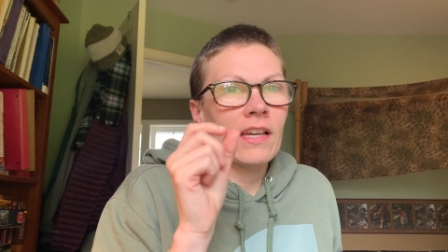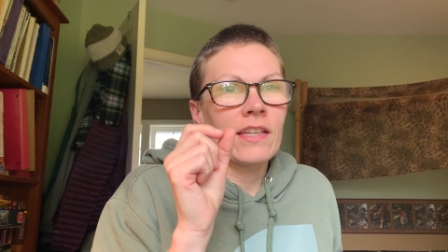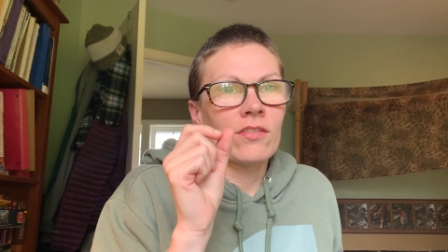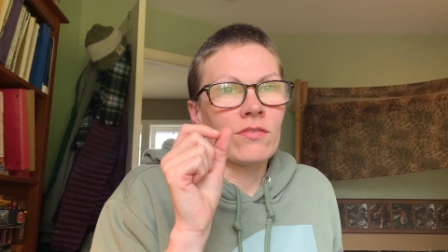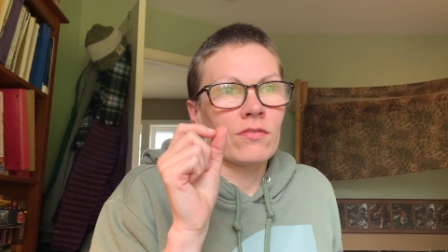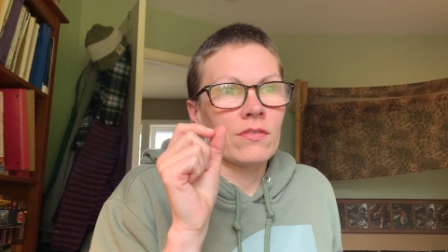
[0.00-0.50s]
I
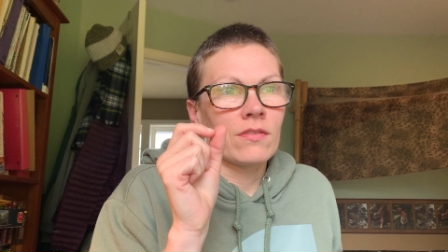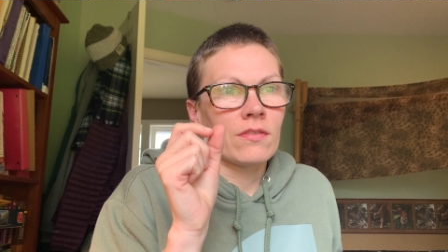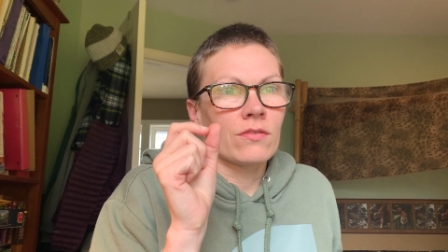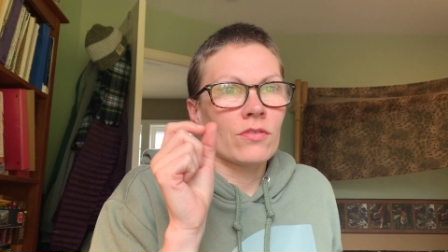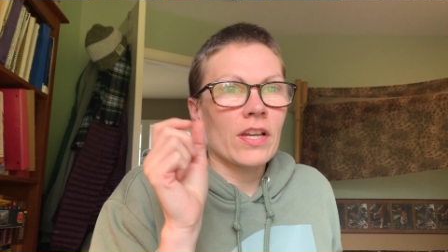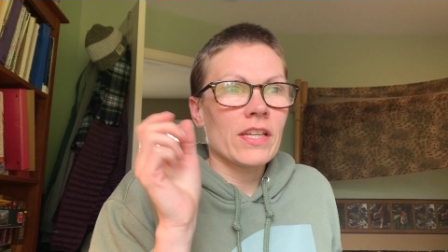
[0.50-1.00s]
can
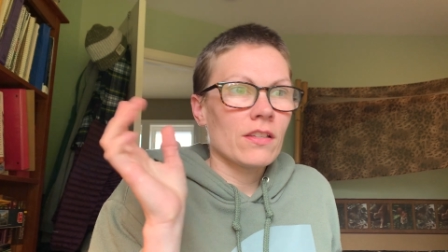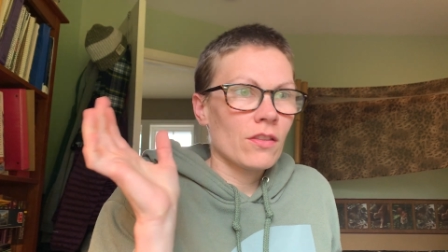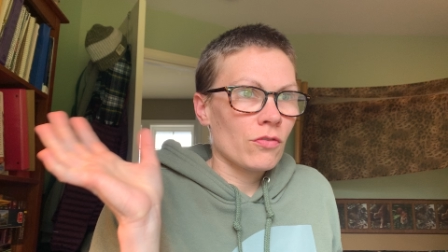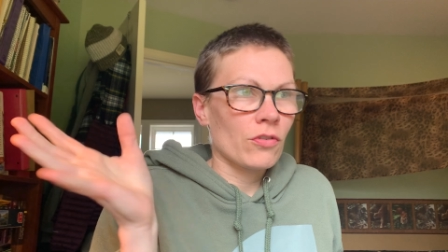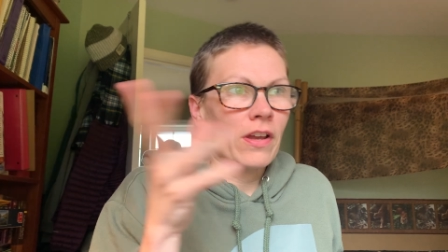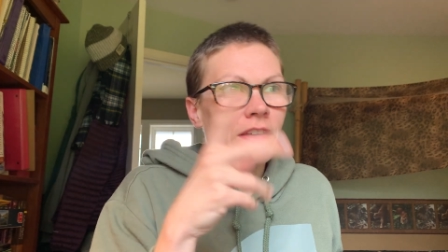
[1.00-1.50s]
write
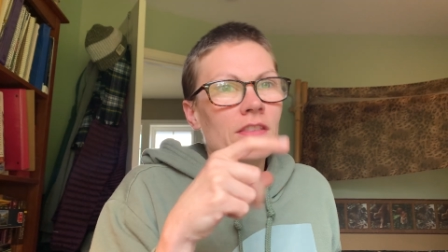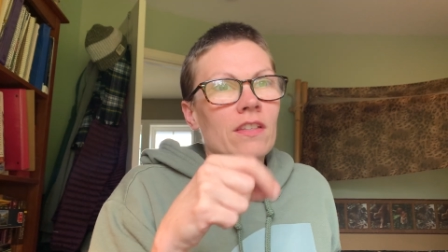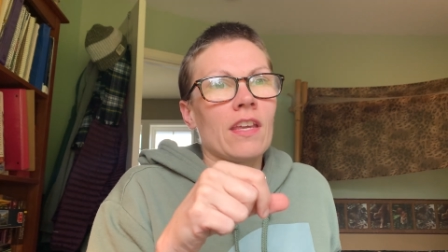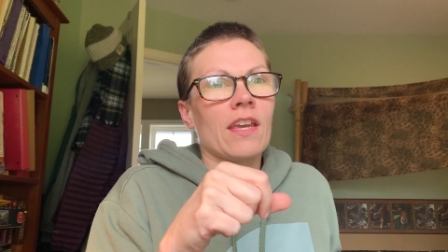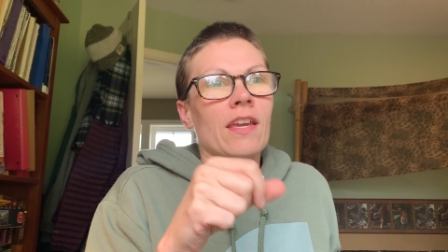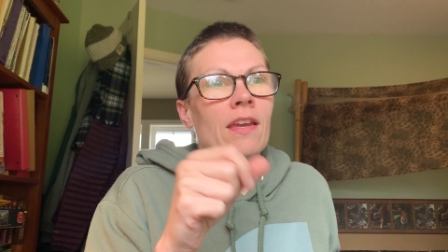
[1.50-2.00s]
throughout the
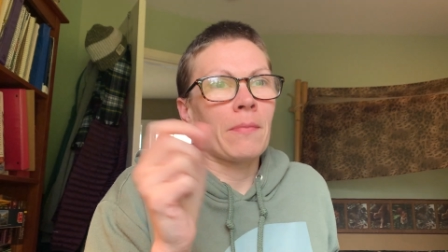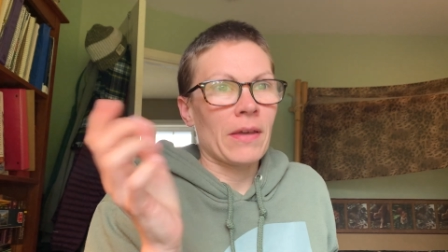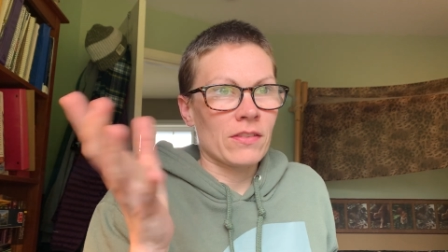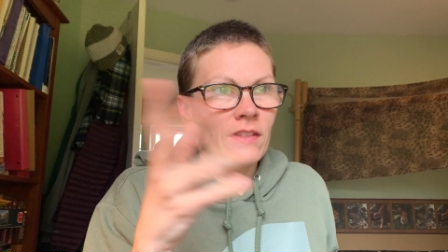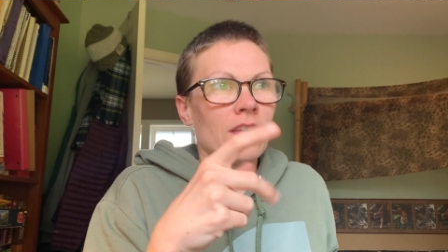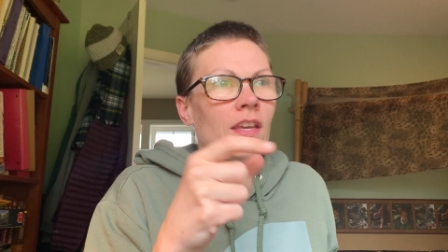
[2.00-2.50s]
day,
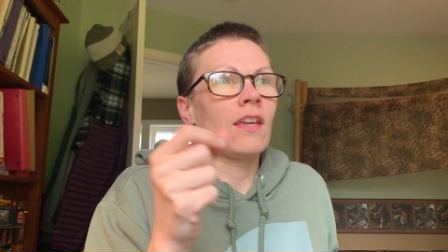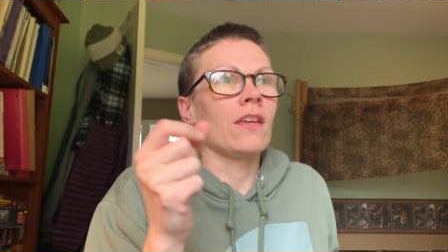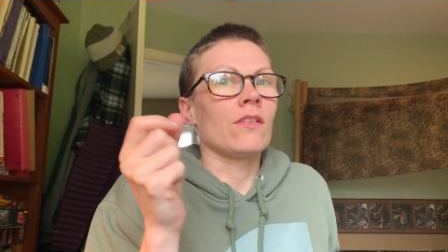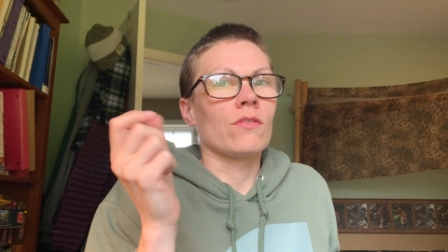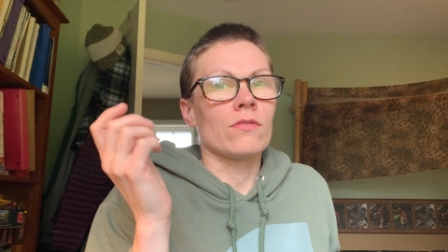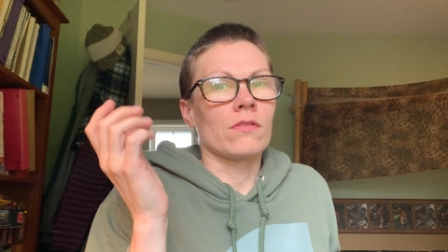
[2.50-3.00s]
about the
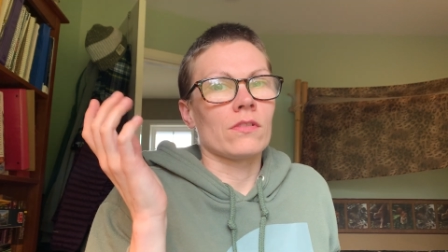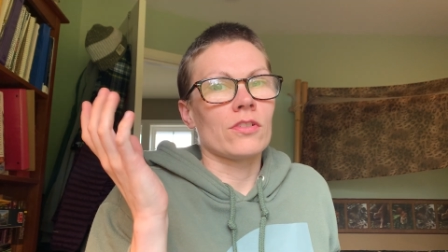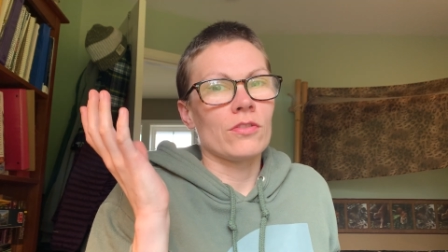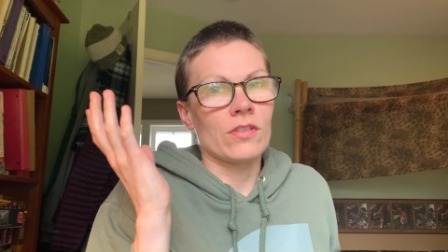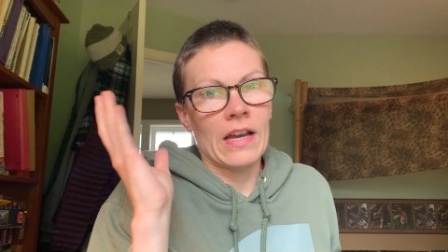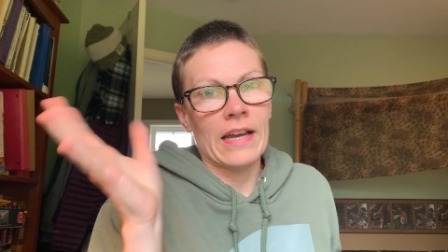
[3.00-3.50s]
day, or
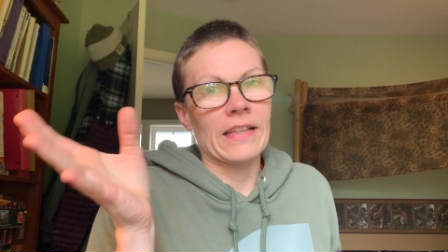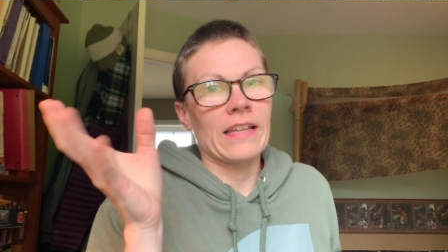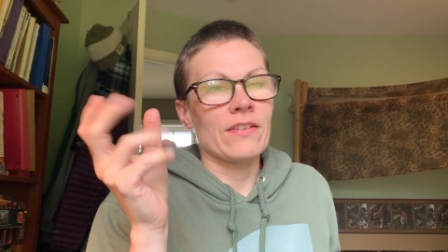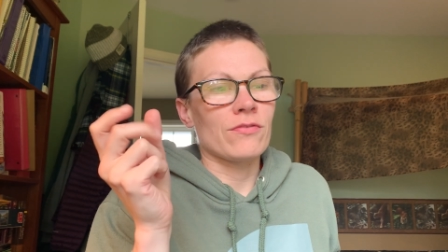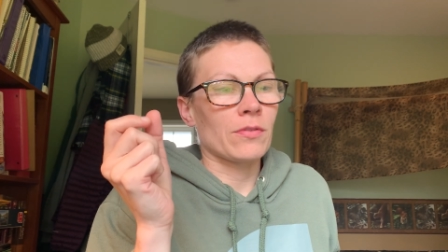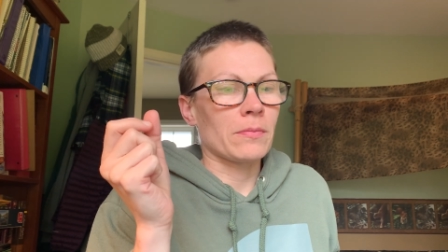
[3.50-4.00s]
choose a
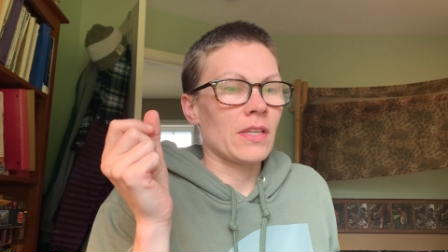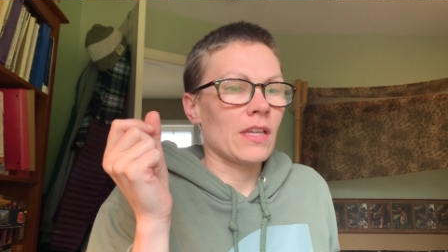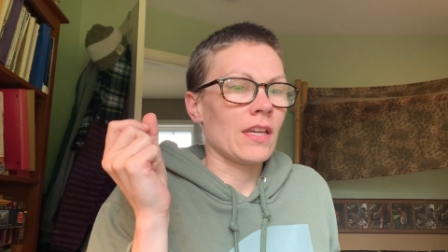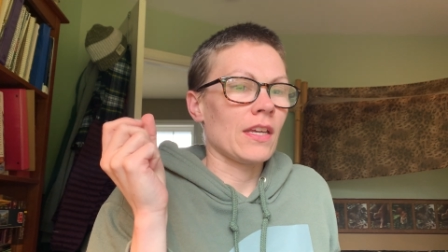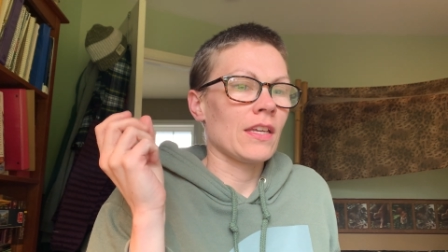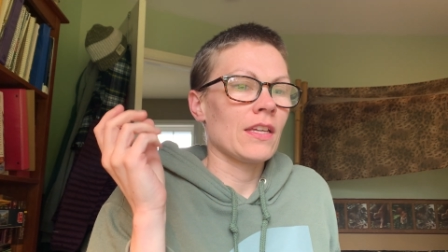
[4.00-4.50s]
highlight from a
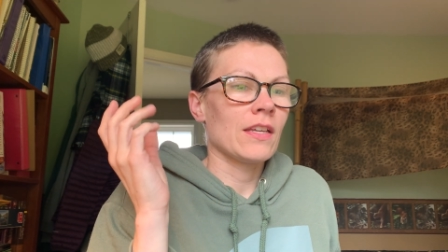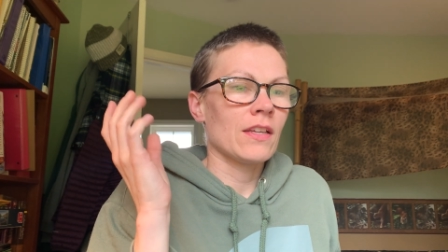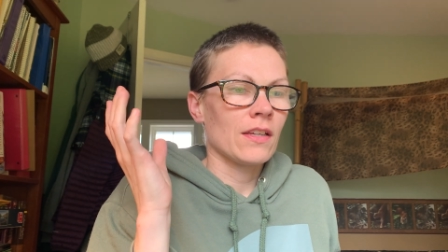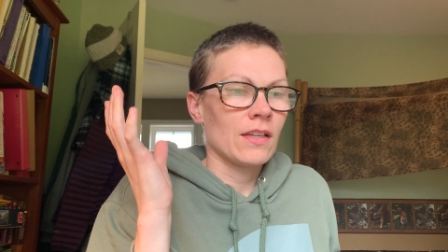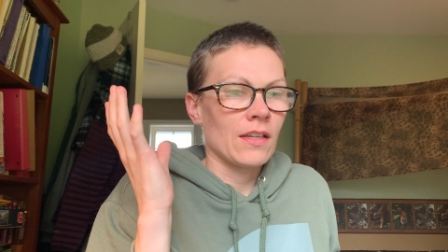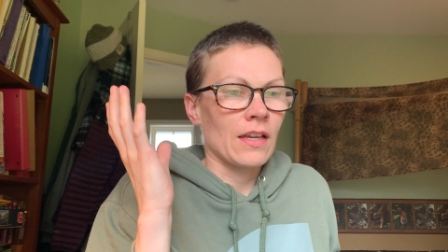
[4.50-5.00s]
day,
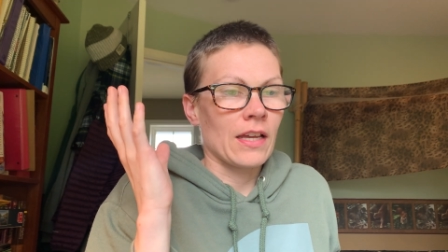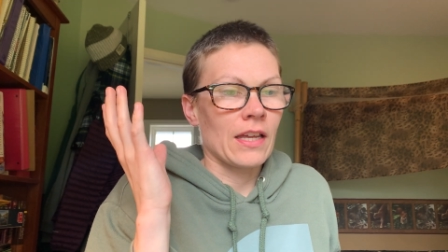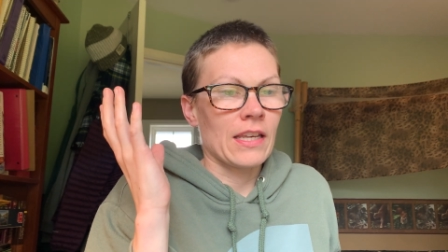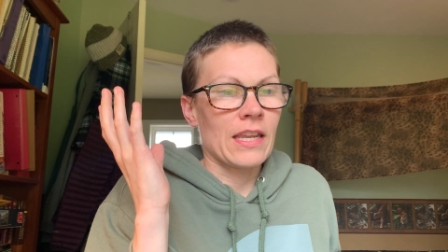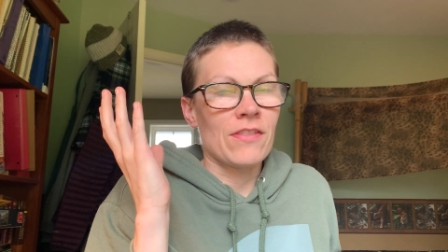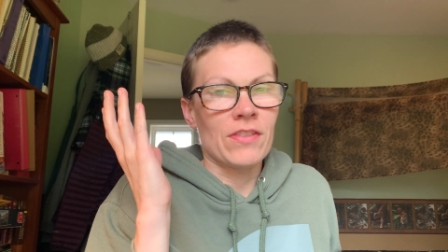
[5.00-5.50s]

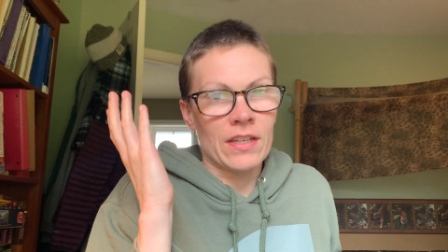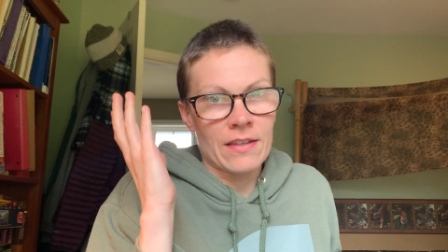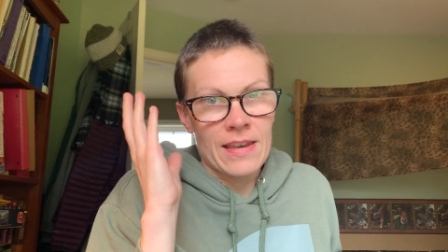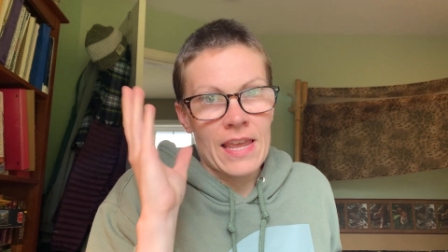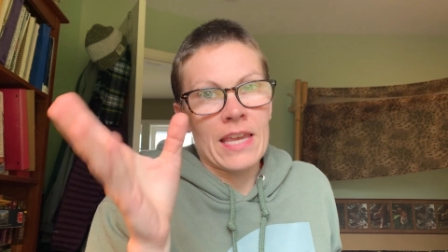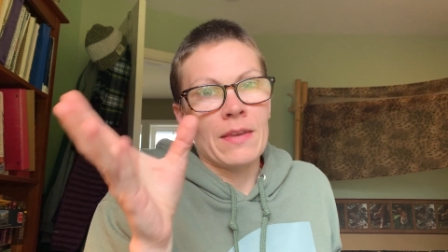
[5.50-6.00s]
and, and
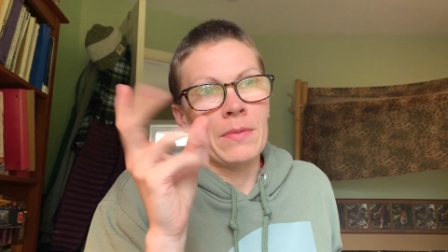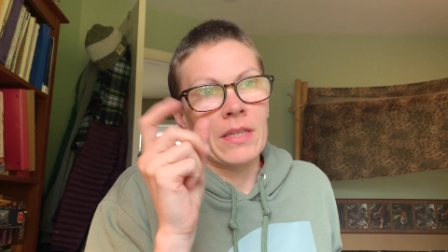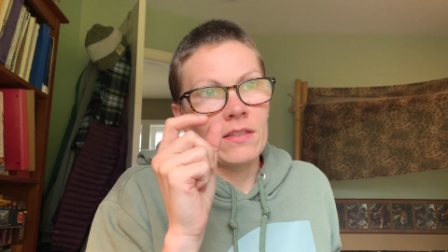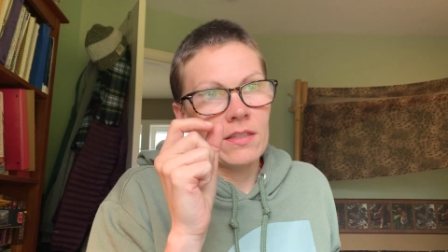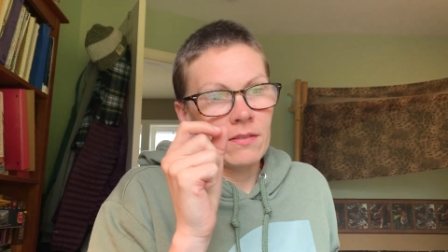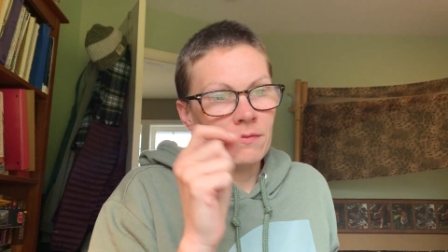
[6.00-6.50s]
then name
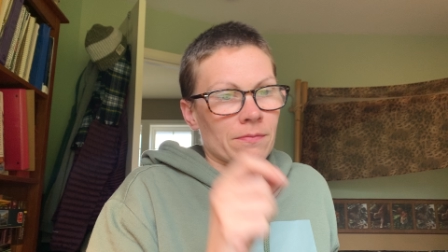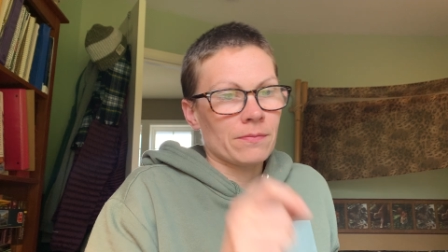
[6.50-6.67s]
it.